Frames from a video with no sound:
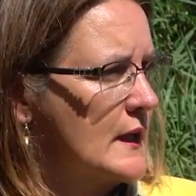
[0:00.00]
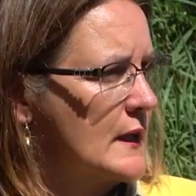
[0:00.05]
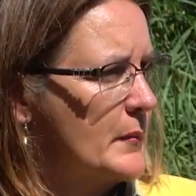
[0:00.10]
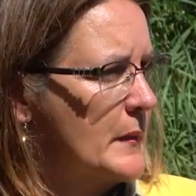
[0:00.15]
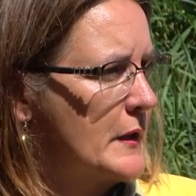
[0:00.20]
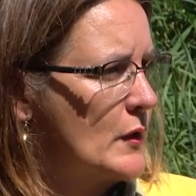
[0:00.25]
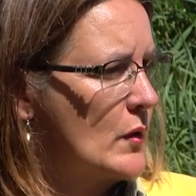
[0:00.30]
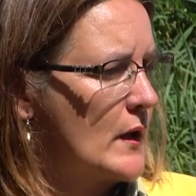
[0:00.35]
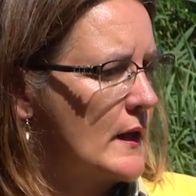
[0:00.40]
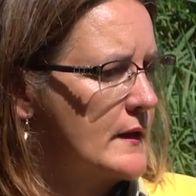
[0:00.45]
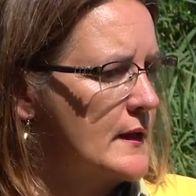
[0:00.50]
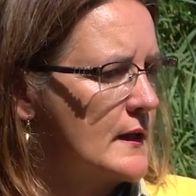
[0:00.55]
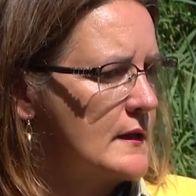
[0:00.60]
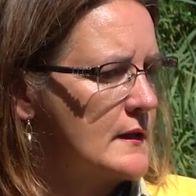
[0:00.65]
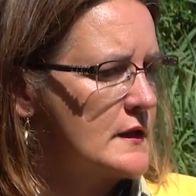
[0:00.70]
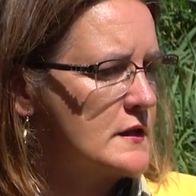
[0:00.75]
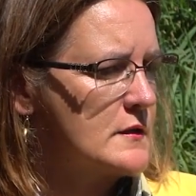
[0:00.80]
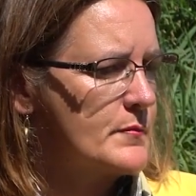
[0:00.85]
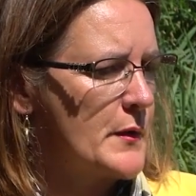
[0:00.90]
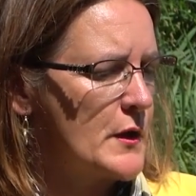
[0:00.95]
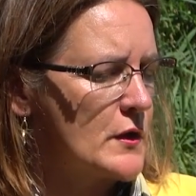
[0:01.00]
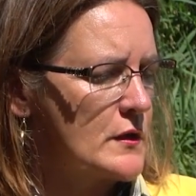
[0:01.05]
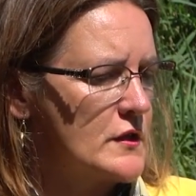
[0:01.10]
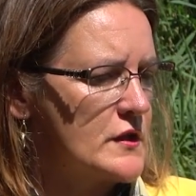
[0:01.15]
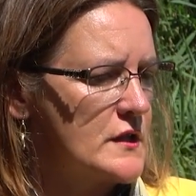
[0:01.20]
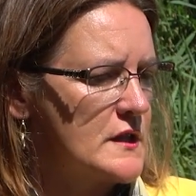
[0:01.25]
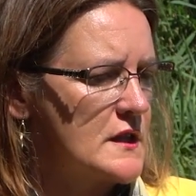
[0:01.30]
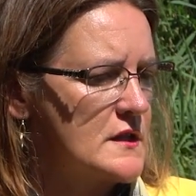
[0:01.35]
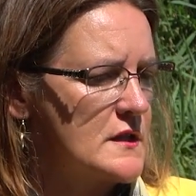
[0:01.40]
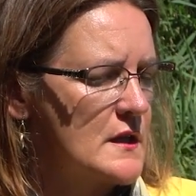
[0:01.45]
any milk. And then this partner
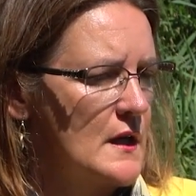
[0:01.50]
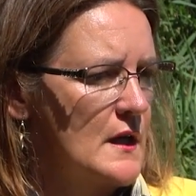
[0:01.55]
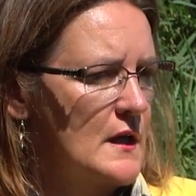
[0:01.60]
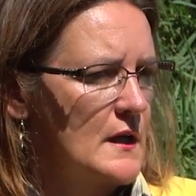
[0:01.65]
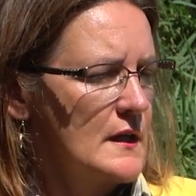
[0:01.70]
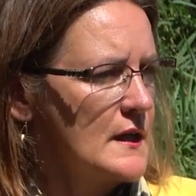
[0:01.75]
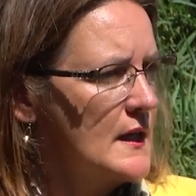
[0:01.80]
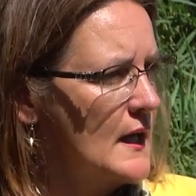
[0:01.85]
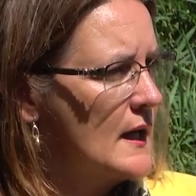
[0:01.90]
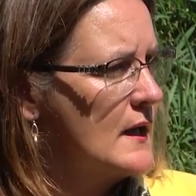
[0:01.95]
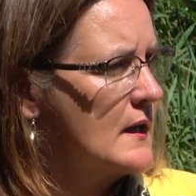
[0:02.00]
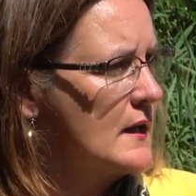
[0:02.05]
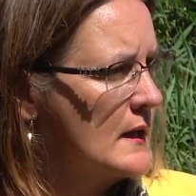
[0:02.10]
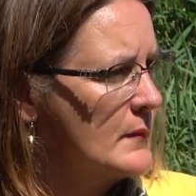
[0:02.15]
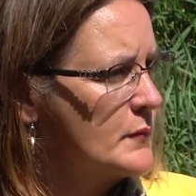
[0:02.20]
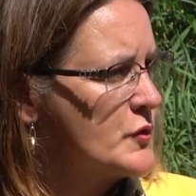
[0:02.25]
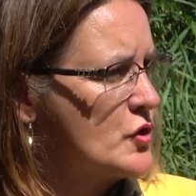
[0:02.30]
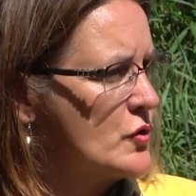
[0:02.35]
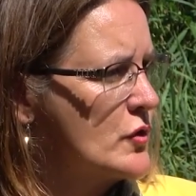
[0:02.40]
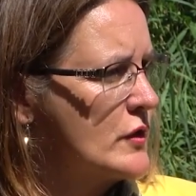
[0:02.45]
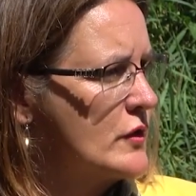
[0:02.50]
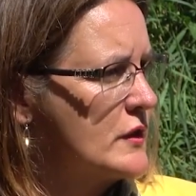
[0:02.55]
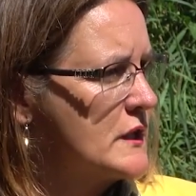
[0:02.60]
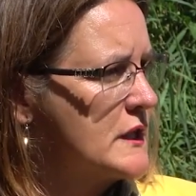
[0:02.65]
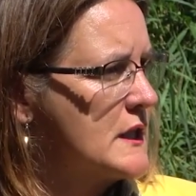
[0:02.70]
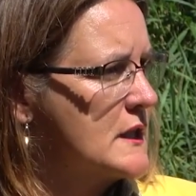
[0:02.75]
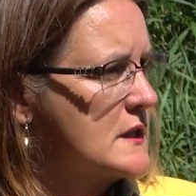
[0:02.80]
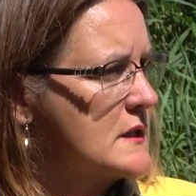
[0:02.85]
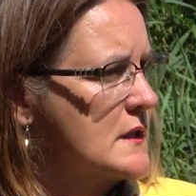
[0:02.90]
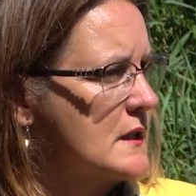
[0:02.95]
says, yeah, I'm sure you
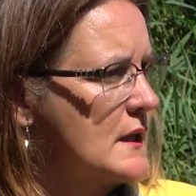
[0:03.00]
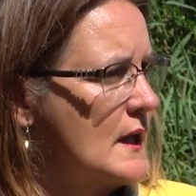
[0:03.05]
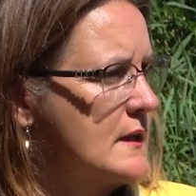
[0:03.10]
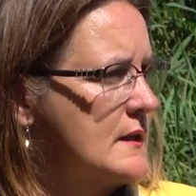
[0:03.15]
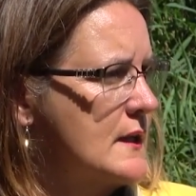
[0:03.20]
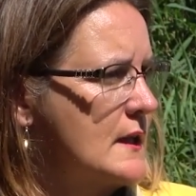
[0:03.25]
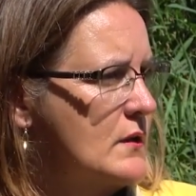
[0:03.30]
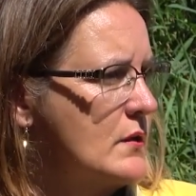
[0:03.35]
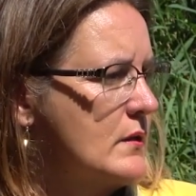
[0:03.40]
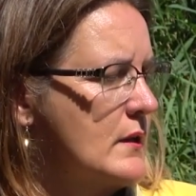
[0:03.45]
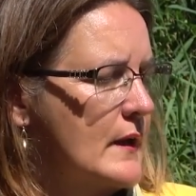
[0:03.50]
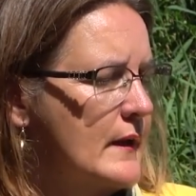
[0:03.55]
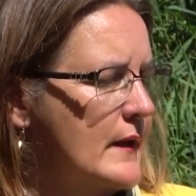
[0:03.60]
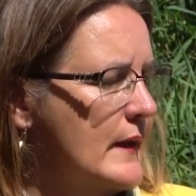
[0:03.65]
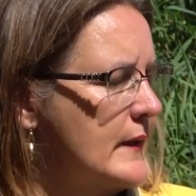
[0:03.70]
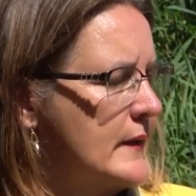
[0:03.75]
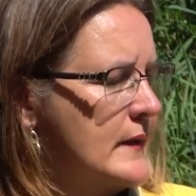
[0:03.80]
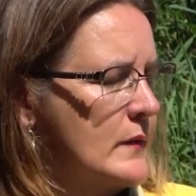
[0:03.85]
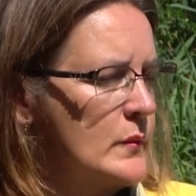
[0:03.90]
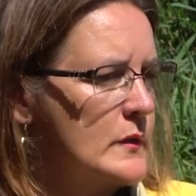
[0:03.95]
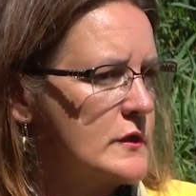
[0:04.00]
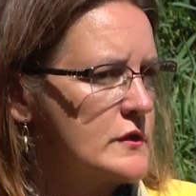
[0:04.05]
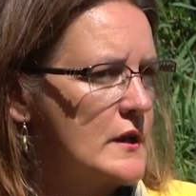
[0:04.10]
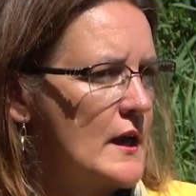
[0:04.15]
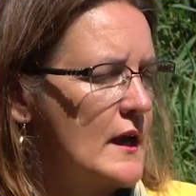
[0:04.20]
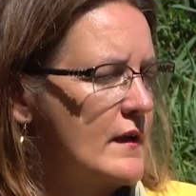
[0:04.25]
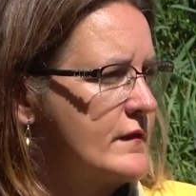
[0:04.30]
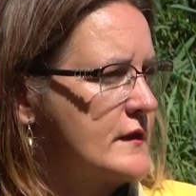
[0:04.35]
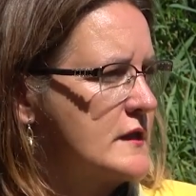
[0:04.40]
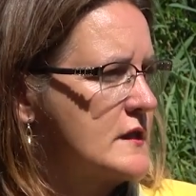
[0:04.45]
did. And then you think, I don't want to
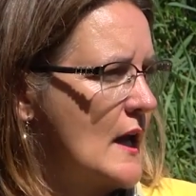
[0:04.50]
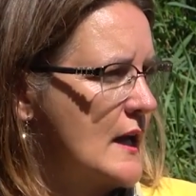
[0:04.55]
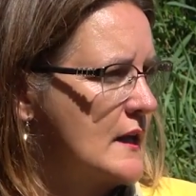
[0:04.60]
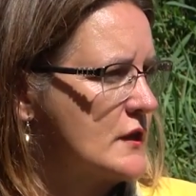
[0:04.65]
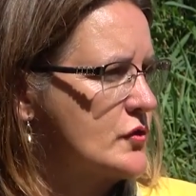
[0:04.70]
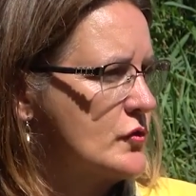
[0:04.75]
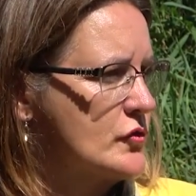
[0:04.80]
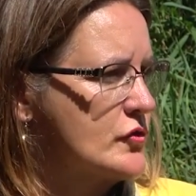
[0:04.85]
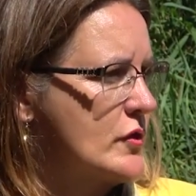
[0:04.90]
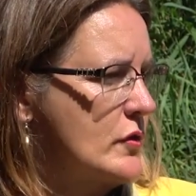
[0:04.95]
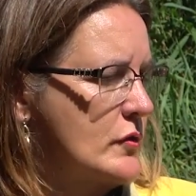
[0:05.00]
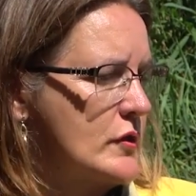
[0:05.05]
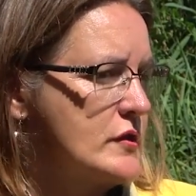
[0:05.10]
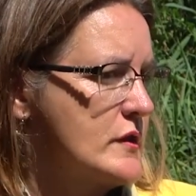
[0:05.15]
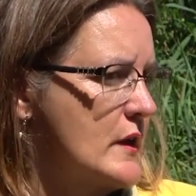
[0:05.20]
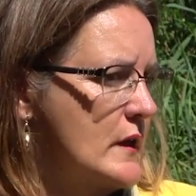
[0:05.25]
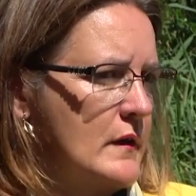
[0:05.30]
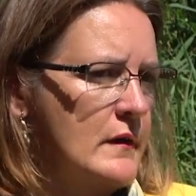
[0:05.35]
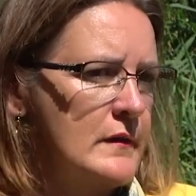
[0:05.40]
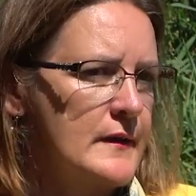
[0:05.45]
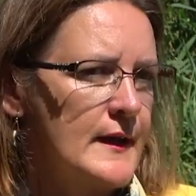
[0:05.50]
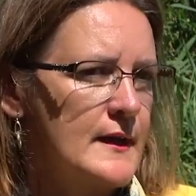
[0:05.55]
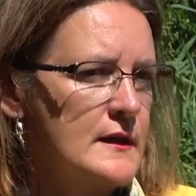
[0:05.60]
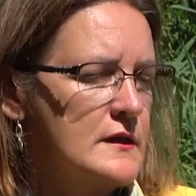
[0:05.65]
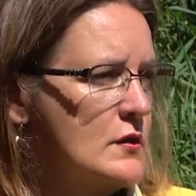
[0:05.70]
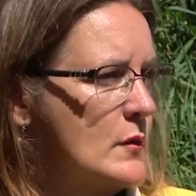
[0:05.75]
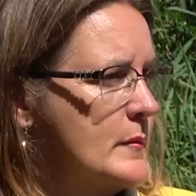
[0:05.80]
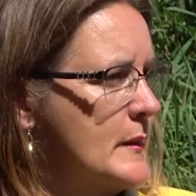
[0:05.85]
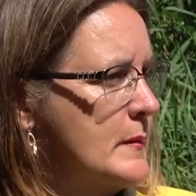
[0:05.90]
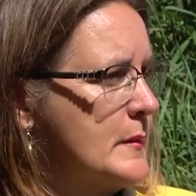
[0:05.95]
have this hassle. So you say, okay,
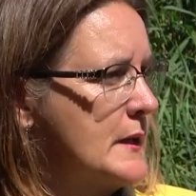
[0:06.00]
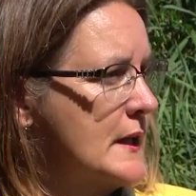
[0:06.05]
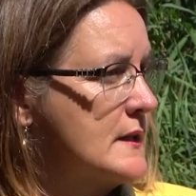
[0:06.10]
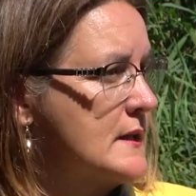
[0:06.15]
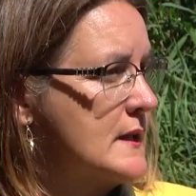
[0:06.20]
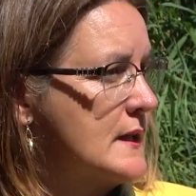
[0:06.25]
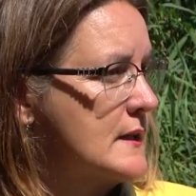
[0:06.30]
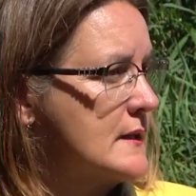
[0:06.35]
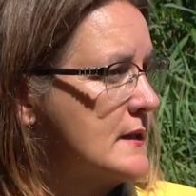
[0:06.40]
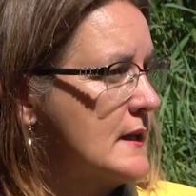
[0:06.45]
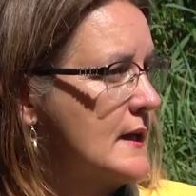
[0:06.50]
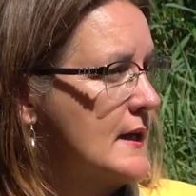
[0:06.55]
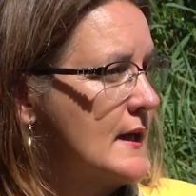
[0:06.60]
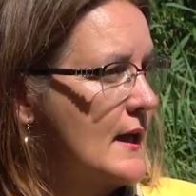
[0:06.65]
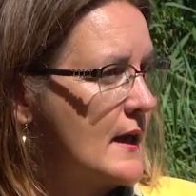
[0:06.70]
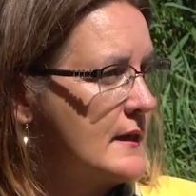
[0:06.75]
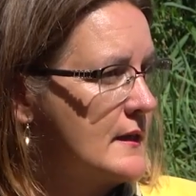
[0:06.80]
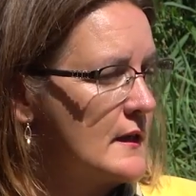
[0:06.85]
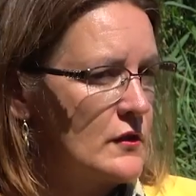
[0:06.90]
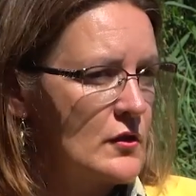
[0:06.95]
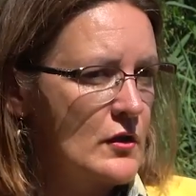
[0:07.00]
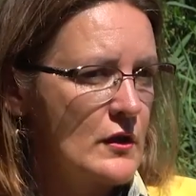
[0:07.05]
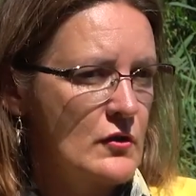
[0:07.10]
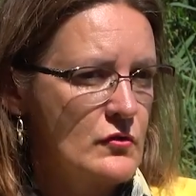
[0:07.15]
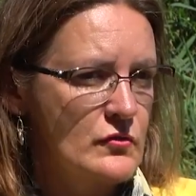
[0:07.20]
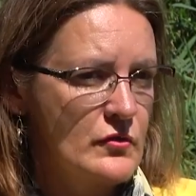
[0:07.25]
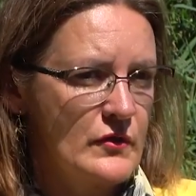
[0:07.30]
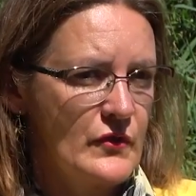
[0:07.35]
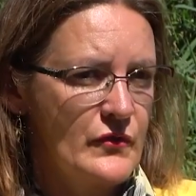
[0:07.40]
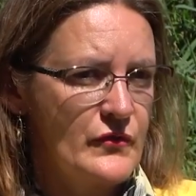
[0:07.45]
so maybe I did. And then you
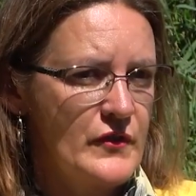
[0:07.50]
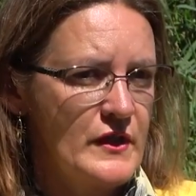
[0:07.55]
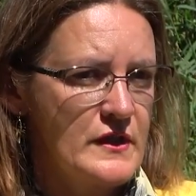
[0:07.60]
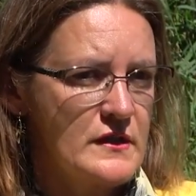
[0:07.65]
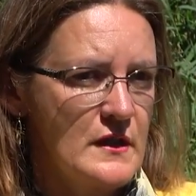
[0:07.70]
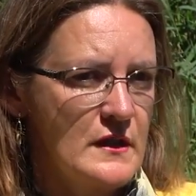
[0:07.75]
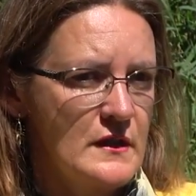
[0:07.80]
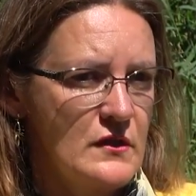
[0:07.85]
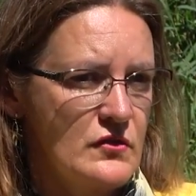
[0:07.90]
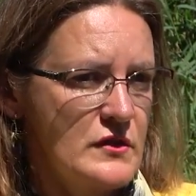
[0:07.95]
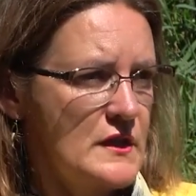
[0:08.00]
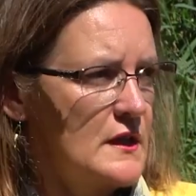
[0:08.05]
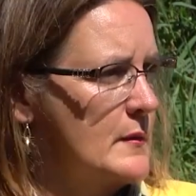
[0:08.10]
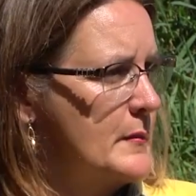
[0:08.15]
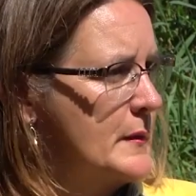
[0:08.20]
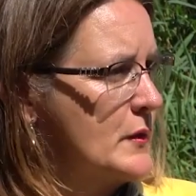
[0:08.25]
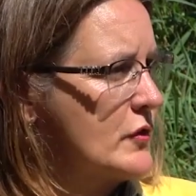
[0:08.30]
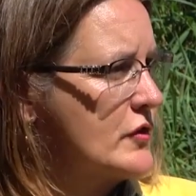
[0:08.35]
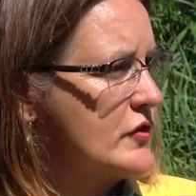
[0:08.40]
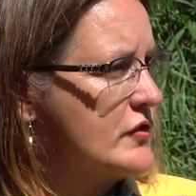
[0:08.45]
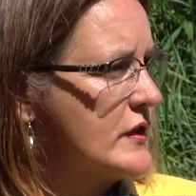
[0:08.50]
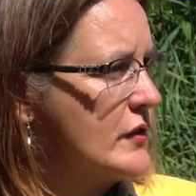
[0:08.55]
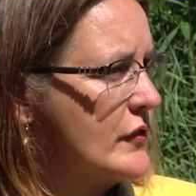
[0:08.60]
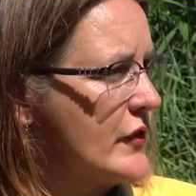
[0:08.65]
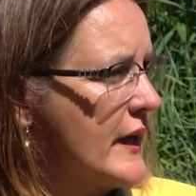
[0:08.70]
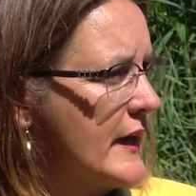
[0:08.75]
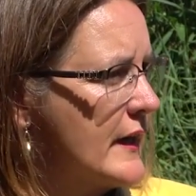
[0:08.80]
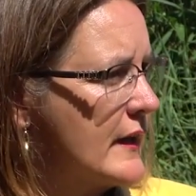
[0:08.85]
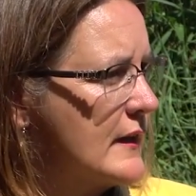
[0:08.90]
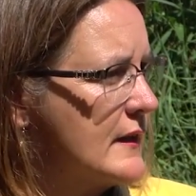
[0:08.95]
go to the fridge and you see the milk is still
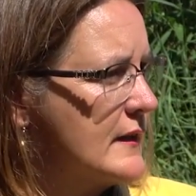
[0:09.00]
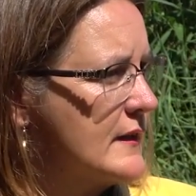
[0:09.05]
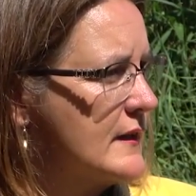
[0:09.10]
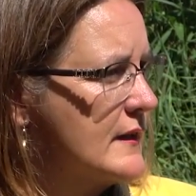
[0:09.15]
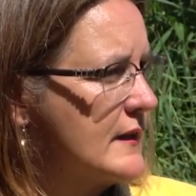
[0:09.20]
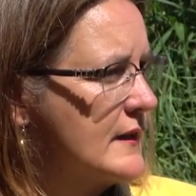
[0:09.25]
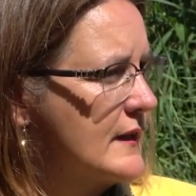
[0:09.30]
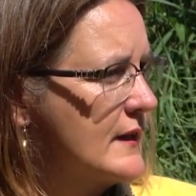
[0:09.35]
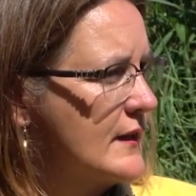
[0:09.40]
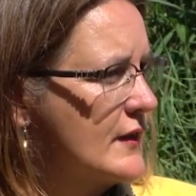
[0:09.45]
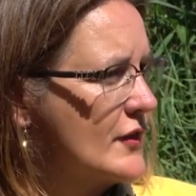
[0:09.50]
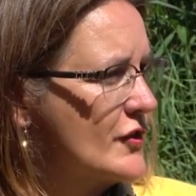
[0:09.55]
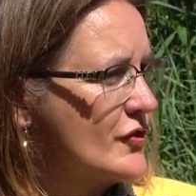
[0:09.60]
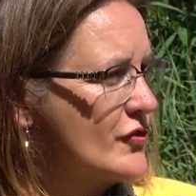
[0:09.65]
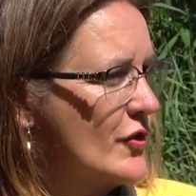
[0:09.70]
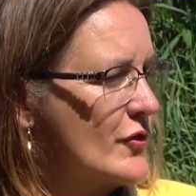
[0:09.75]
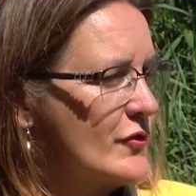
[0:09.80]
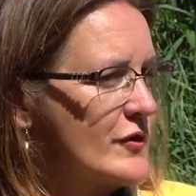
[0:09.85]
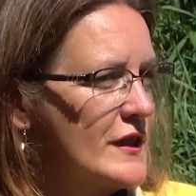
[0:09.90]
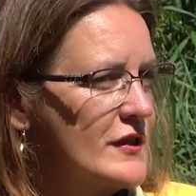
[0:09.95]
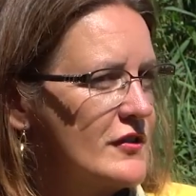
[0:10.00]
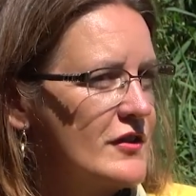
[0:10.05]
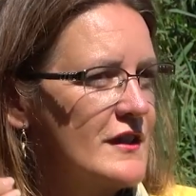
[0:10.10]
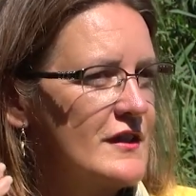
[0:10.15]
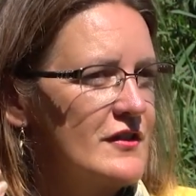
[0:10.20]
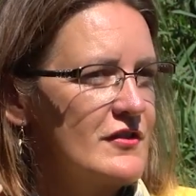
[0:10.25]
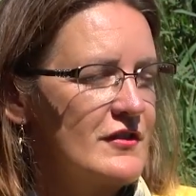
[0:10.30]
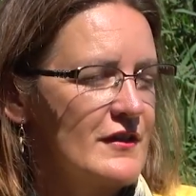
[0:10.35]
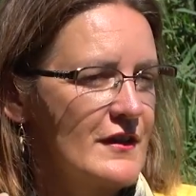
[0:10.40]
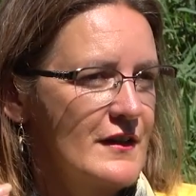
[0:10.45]
there. So this
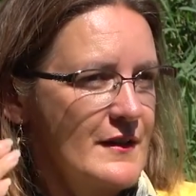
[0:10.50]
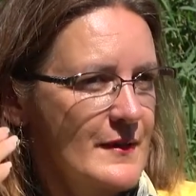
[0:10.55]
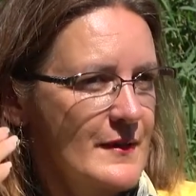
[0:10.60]
is,